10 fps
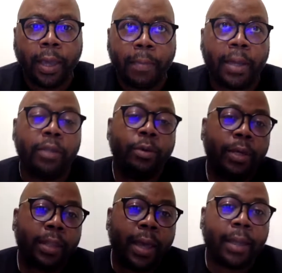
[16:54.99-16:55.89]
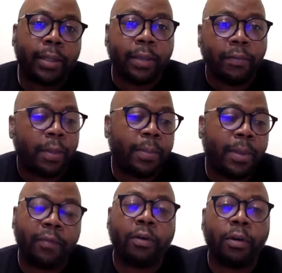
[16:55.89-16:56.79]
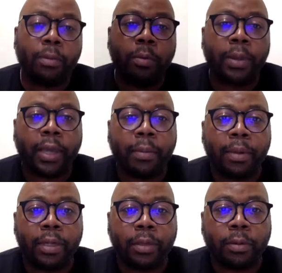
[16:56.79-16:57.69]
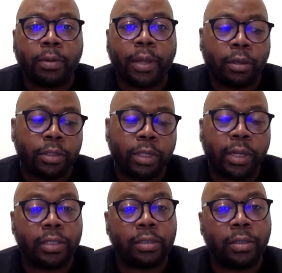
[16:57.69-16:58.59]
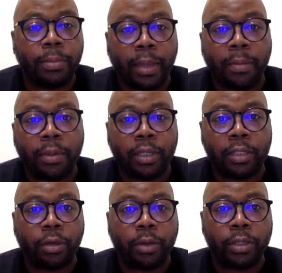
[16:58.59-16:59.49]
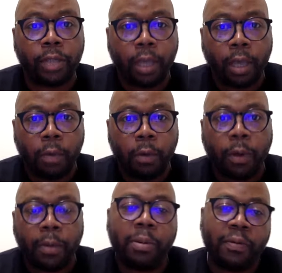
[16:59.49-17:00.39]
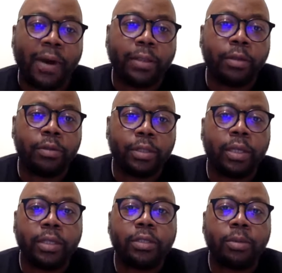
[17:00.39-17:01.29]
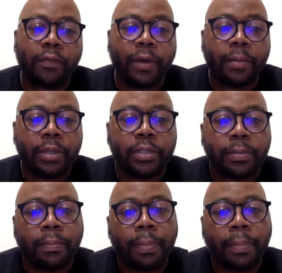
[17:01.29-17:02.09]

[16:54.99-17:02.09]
And by doing that, and then being vulnerable and being able to create those connections to be able to show us, we were able to provide those needs to our families.